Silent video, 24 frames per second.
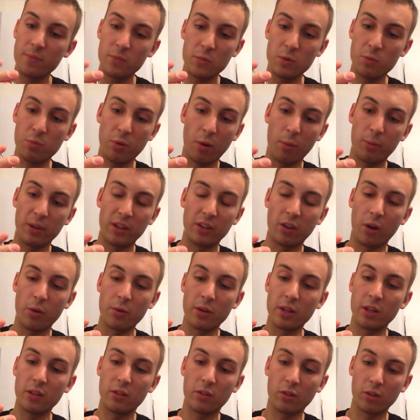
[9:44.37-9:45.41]
You probably don't
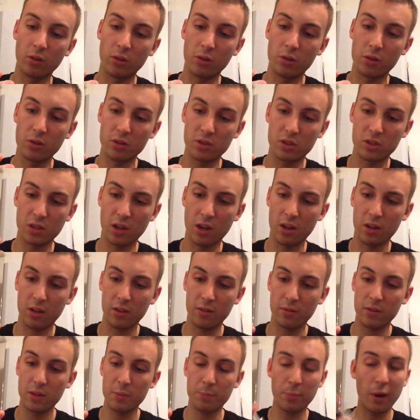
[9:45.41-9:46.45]
need to, because
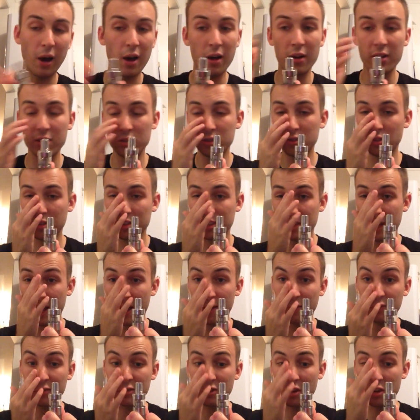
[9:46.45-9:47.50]
but it's nice to
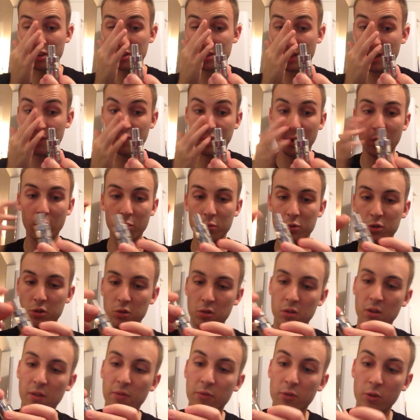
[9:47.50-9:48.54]
have. It's nice to have that option
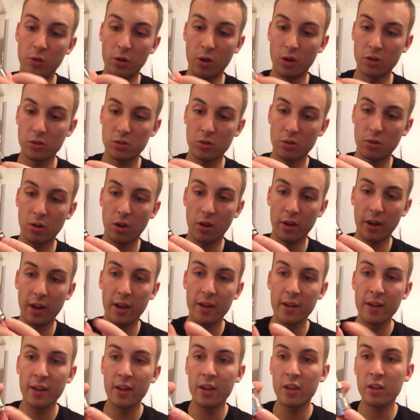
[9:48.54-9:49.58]
if you guys do like that.